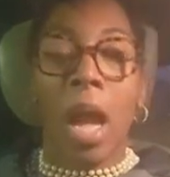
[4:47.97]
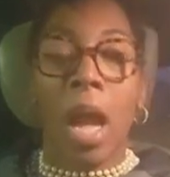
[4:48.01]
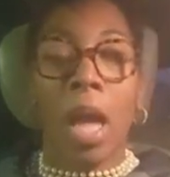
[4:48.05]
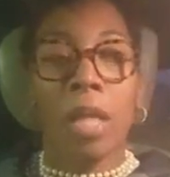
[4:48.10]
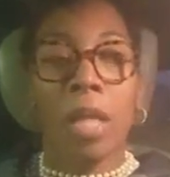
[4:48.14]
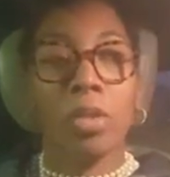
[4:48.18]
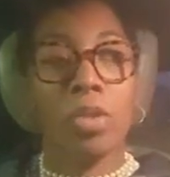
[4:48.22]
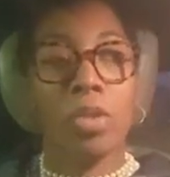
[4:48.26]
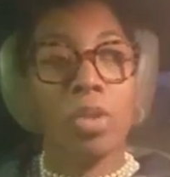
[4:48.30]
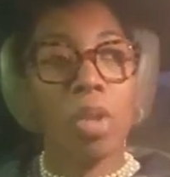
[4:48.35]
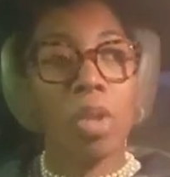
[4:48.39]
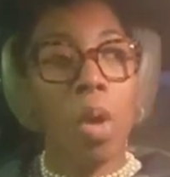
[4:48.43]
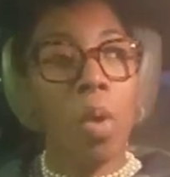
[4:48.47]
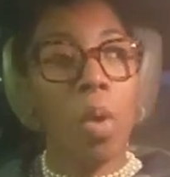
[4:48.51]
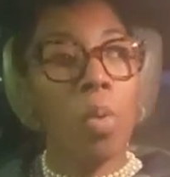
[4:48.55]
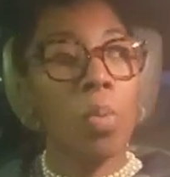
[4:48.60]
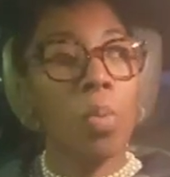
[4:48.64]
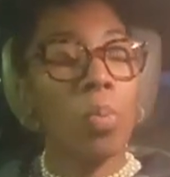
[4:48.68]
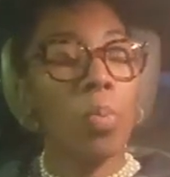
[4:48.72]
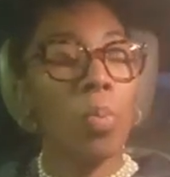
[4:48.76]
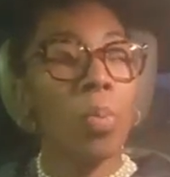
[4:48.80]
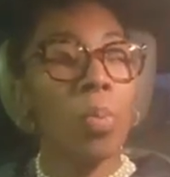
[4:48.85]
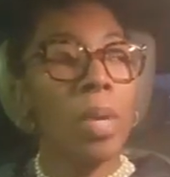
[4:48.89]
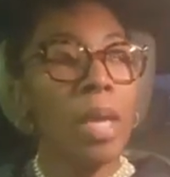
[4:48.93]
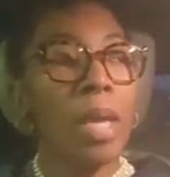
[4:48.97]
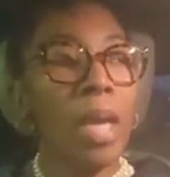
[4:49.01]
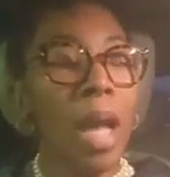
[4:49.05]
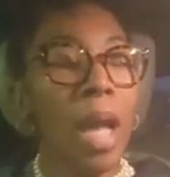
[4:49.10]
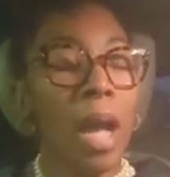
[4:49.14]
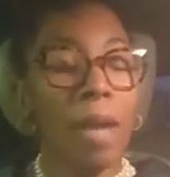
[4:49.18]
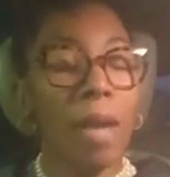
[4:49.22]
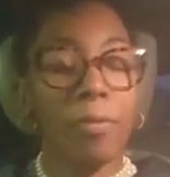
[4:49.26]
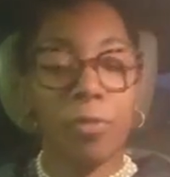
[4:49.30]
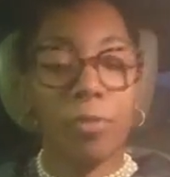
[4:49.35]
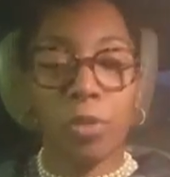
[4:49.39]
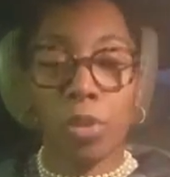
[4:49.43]
And so we
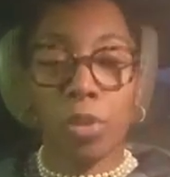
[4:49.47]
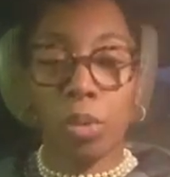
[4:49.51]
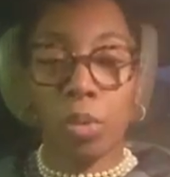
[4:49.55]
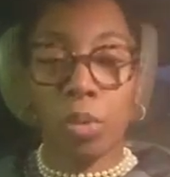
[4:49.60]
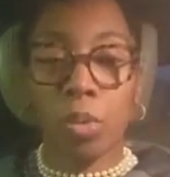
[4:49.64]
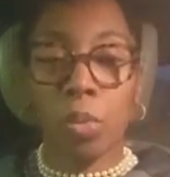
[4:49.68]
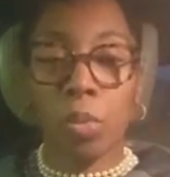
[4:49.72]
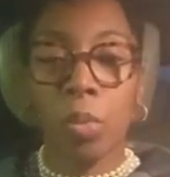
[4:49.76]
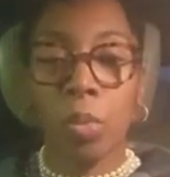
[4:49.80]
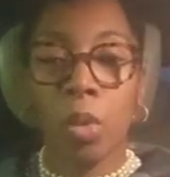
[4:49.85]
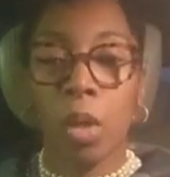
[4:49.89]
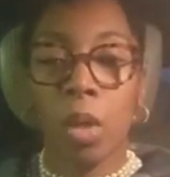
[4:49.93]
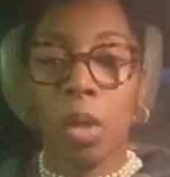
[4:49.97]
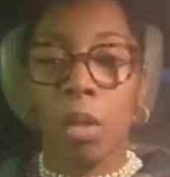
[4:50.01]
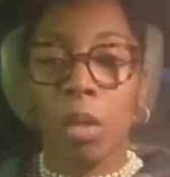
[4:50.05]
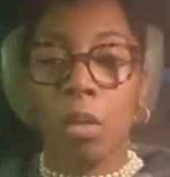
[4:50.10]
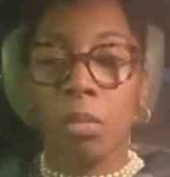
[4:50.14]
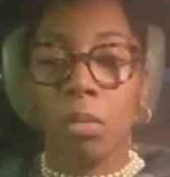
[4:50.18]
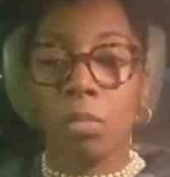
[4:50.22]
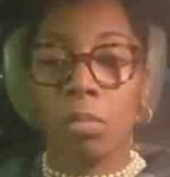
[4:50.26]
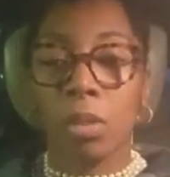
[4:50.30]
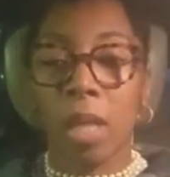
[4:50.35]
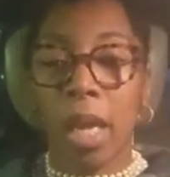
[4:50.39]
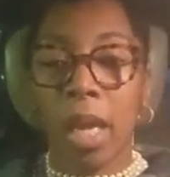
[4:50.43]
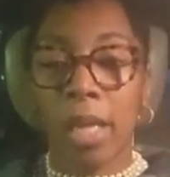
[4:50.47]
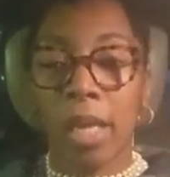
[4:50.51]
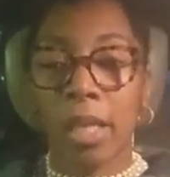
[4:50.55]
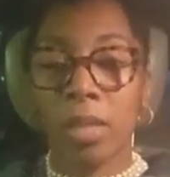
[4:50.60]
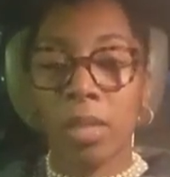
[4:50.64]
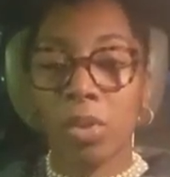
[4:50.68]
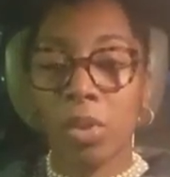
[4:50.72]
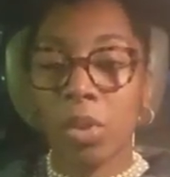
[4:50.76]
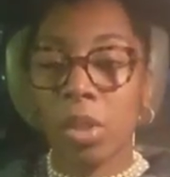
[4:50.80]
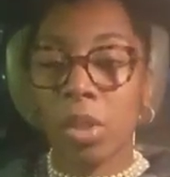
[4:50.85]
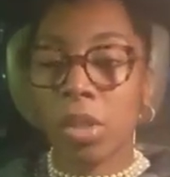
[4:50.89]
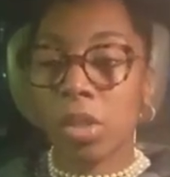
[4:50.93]
have to take
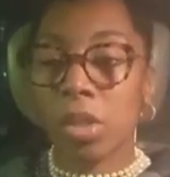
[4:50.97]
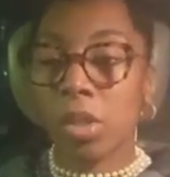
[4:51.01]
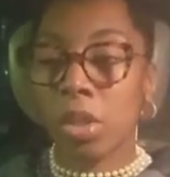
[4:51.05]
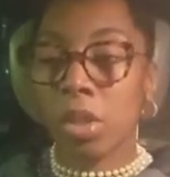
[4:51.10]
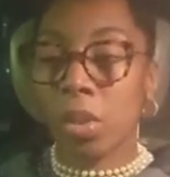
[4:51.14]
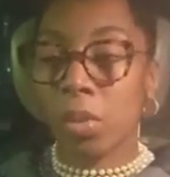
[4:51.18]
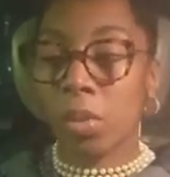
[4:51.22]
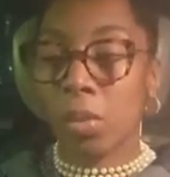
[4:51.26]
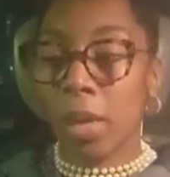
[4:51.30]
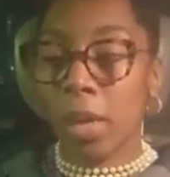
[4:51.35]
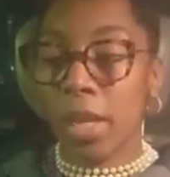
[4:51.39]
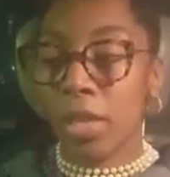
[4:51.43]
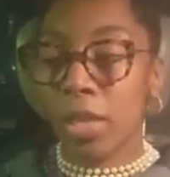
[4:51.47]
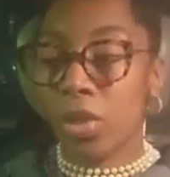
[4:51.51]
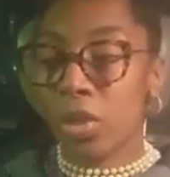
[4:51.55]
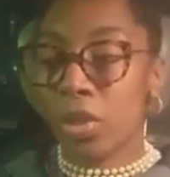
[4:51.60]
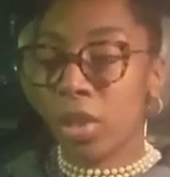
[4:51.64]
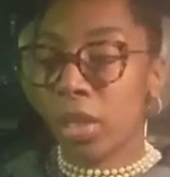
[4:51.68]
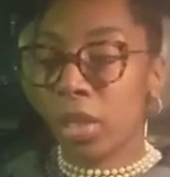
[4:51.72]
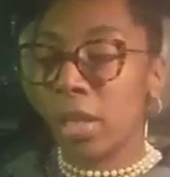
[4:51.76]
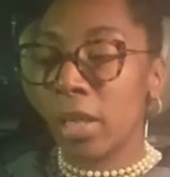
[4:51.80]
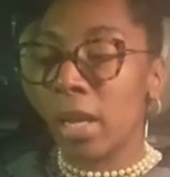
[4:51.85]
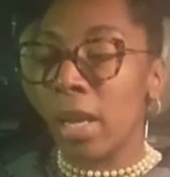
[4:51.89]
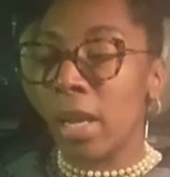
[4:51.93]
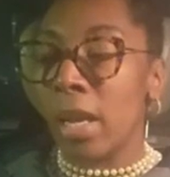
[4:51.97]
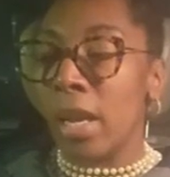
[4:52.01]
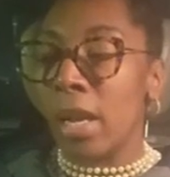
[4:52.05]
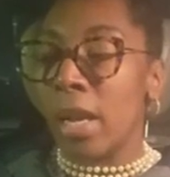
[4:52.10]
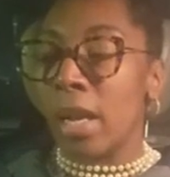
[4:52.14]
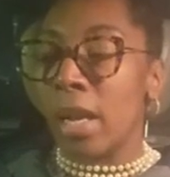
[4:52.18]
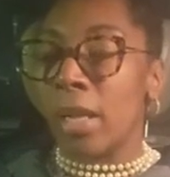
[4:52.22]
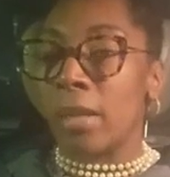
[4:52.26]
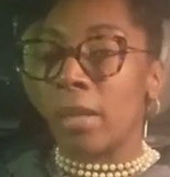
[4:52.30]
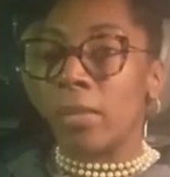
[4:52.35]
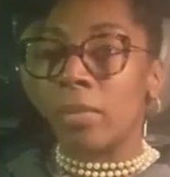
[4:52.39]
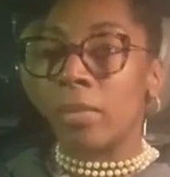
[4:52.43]
into consideration
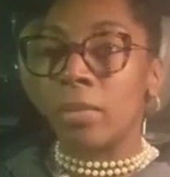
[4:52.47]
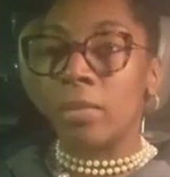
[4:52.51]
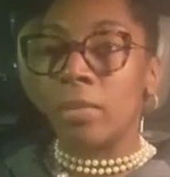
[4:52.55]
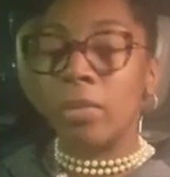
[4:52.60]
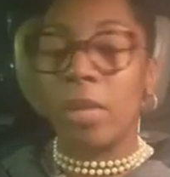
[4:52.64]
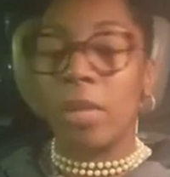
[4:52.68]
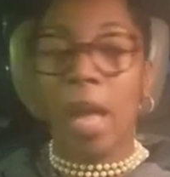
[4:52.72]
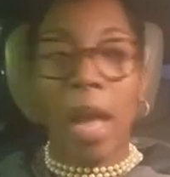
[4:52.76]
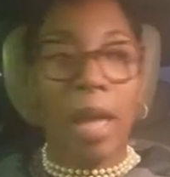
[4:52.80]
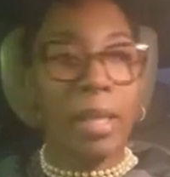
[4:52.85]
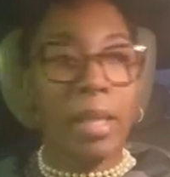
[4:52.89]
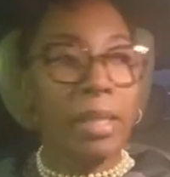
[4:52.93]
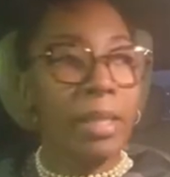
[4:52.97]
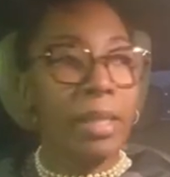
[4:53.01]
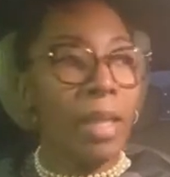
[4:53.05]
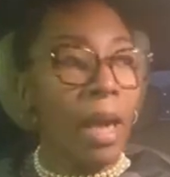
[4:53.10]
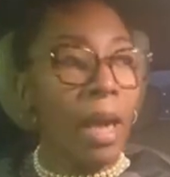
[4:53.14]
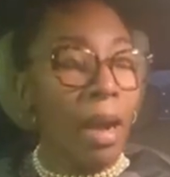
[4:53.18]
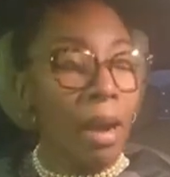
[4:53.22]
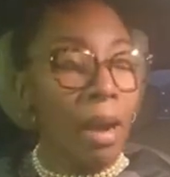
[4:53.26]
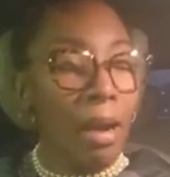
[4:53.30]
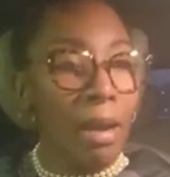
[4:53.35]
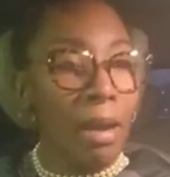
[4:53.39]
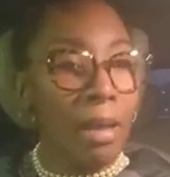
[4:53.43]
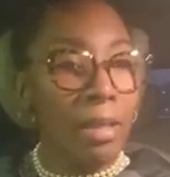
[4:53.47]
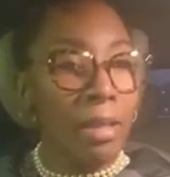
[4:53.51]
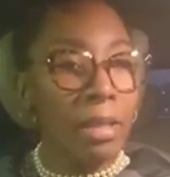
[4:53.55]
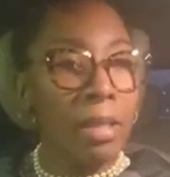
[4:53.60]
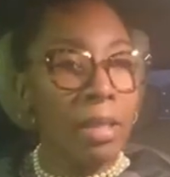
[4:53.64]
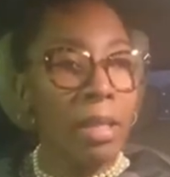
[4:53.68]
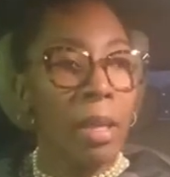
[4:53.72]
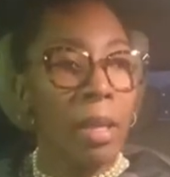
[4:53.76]
that God